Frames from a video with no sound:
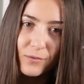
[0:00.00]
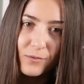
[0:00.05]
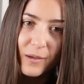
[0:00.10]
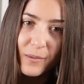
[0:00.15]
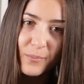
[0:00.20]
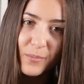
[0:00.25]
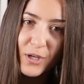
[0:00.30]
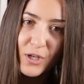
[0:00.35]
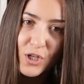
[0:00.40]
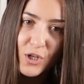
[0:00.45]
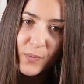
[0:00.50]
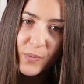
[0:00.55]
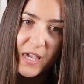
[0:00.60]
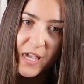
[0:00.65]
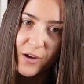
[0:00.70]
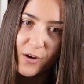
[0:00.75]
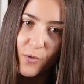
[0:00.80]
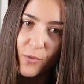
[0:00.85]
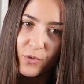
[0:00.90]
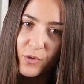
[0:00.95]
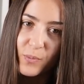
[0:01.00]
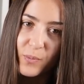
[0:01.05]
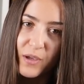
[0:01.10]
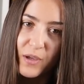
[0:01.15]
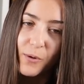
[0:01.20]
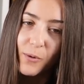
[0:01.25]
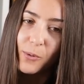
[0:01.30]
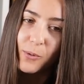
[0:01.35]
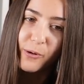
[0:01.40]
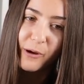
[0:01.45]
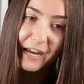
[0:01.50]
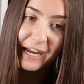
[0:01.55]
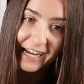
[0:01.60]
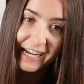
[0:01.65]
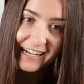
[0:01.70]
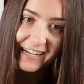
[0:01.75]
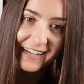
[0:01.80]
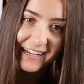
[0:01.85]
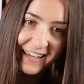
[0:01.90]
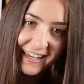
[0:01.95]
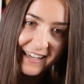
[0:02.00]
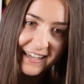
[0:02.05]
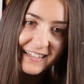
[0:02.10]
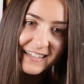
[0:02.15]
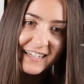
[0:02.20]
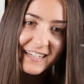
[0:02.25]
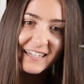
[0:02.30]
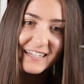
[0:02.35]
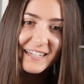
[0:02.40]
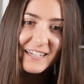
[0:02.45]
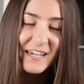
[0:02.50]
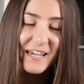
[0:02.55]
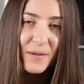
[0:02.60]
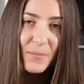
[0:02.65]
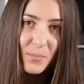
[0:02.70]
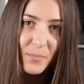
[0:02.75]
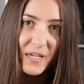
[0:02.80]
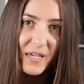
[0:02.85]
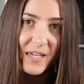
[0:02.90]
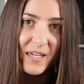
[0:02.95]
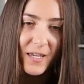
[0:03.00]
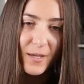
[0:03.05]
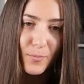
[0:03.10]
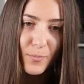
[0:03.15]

a bishop here would be a really big